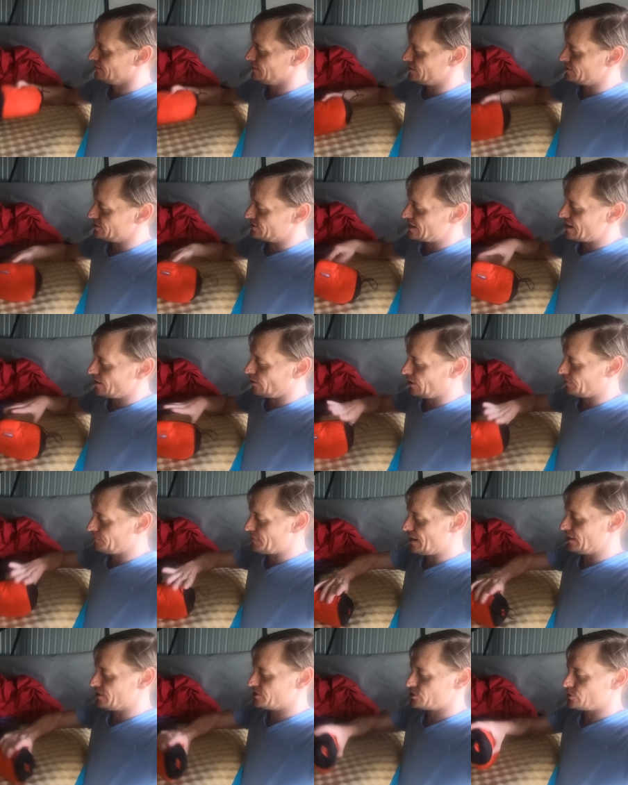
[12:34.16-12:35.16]
This is how I
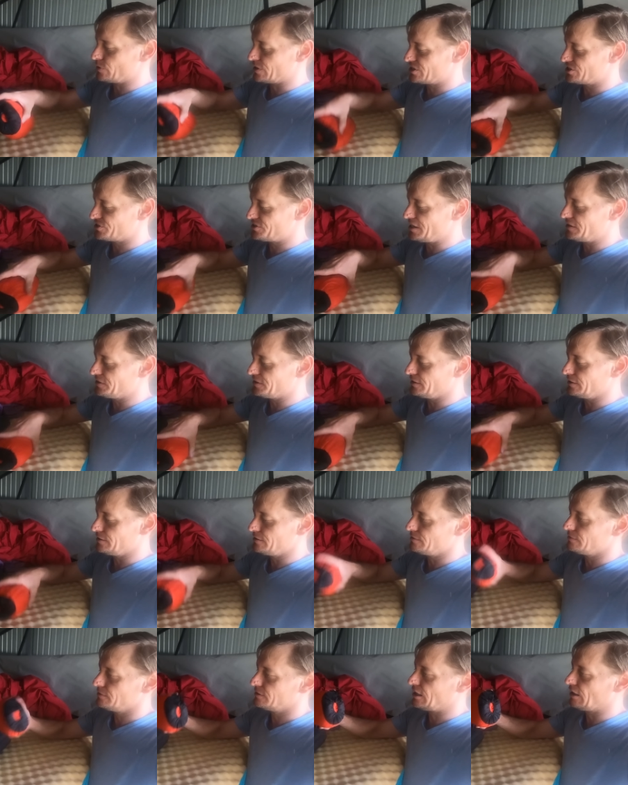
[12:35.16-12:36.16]
managed to extend
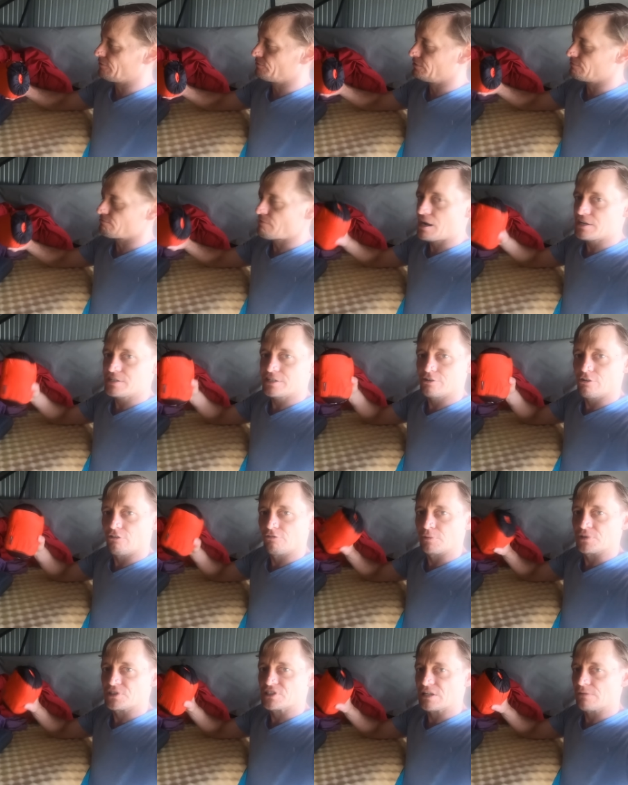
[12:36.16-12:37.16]
the comfort rating
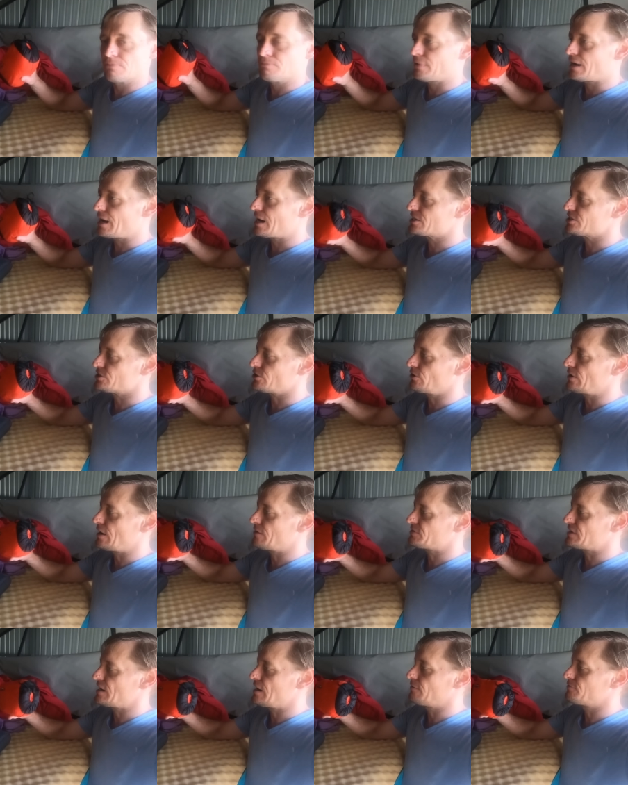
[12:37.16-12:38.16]
of my sleeping bags. I don't
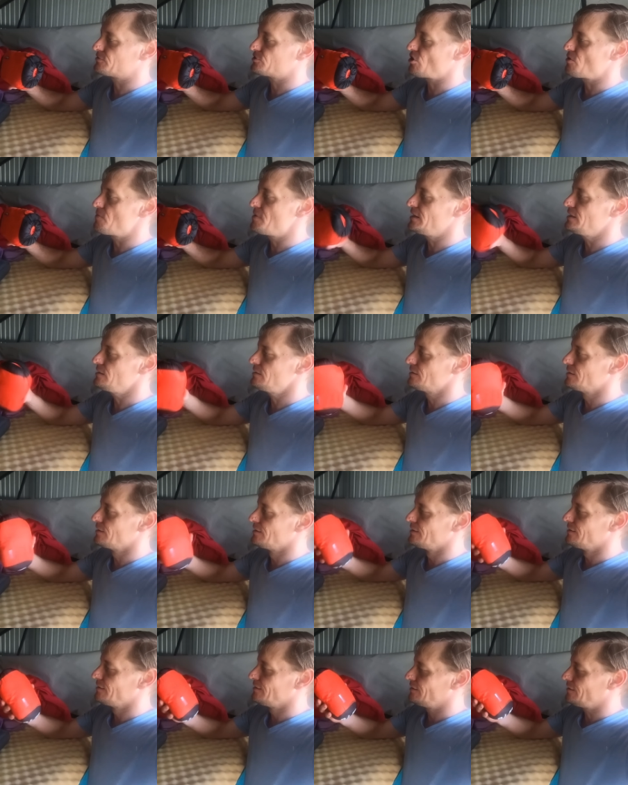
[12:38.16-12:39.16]
have to have so many.
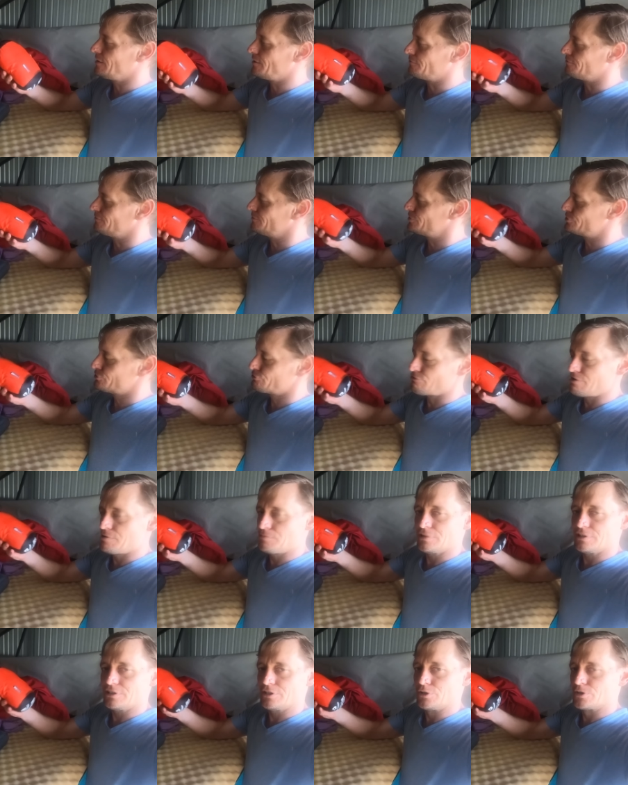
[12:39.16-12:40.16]

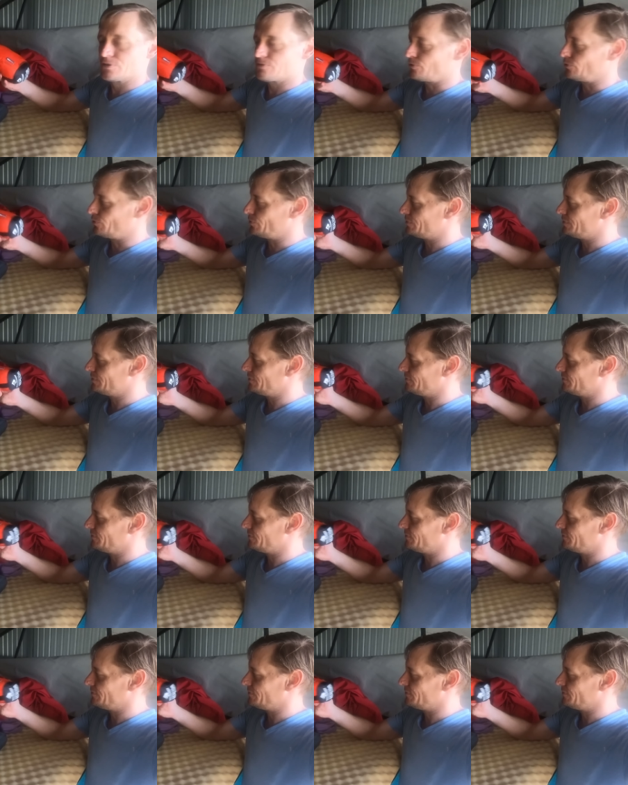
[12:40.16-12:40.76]
extremely useful.